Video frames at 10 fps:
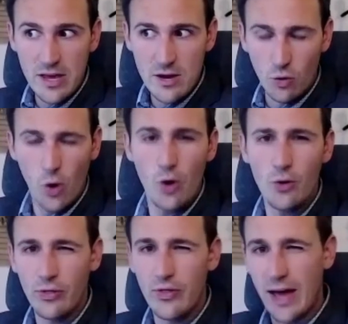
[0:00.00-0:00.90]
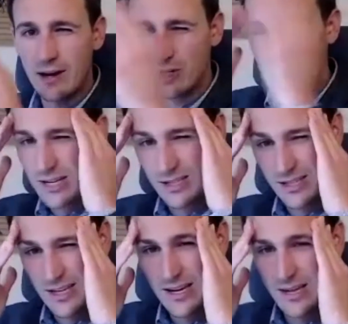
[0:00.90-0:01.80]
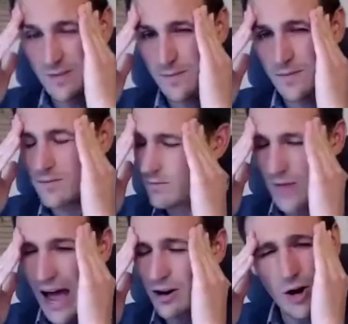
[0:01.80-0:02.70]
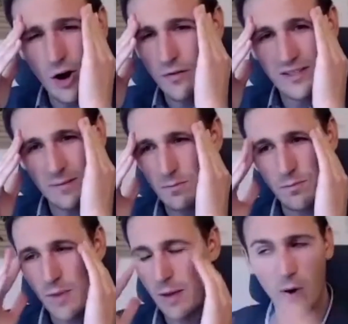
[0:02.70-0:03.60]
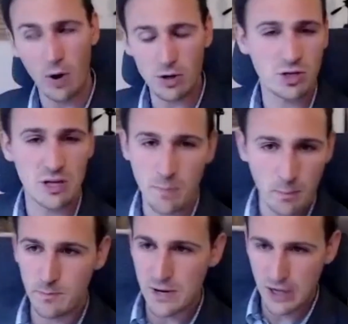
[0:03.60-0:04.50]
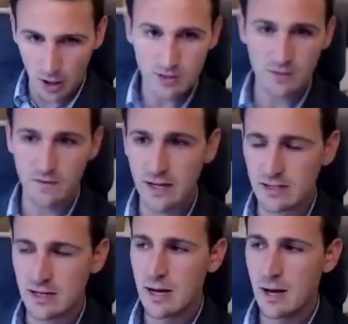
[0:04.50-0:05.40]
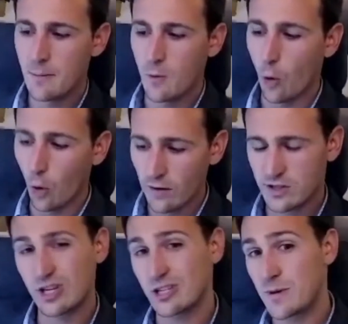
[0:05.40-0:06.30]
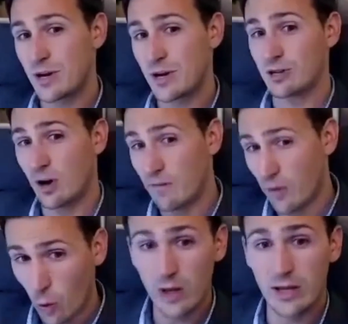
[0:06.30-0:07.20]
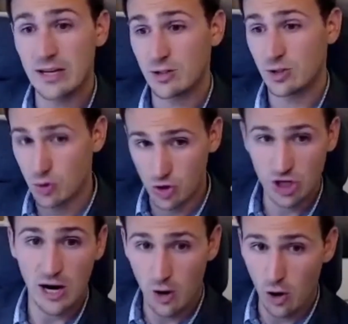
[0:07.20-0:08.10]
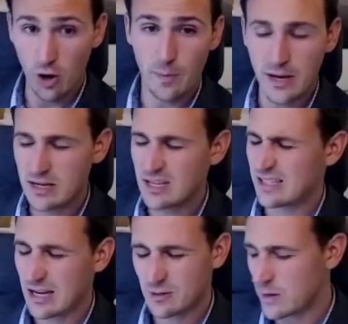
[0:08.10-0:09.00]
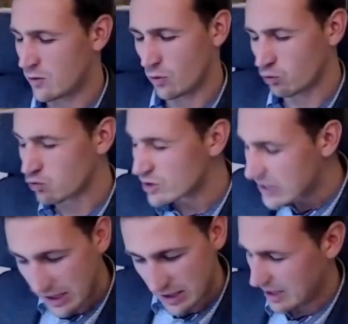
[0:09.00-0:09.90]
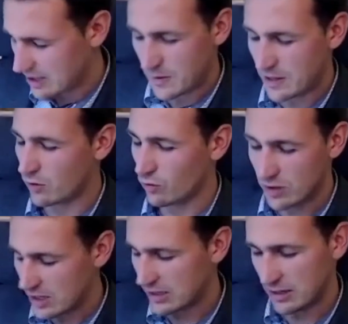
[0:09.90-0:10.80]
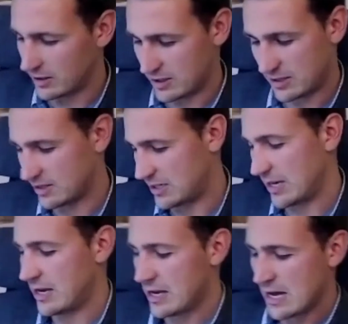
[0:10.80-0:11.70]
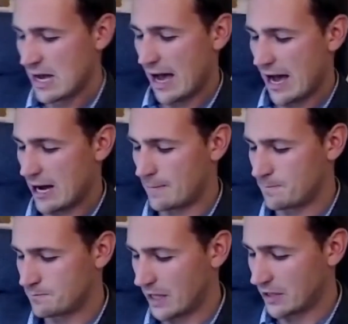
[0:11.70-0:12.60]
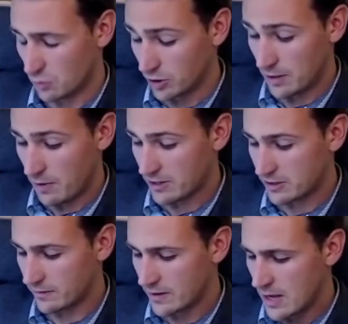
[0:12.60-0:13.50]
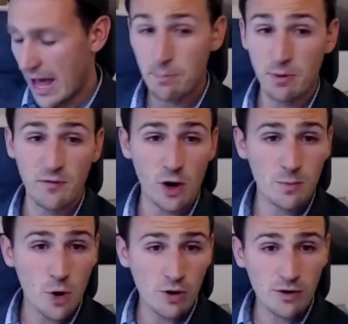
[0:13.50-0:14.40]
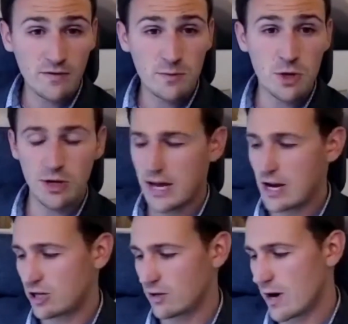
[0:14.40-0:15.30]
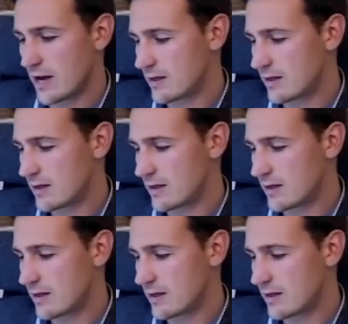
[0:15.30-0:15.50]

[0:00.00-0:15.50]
growth that she's seen. I don't know if it's partially because of this, or if it's just because of her willingness to share her opinions, has been ridiculous. It's been ridiculous to see. It's really impressive. And preferred mode of communication, right?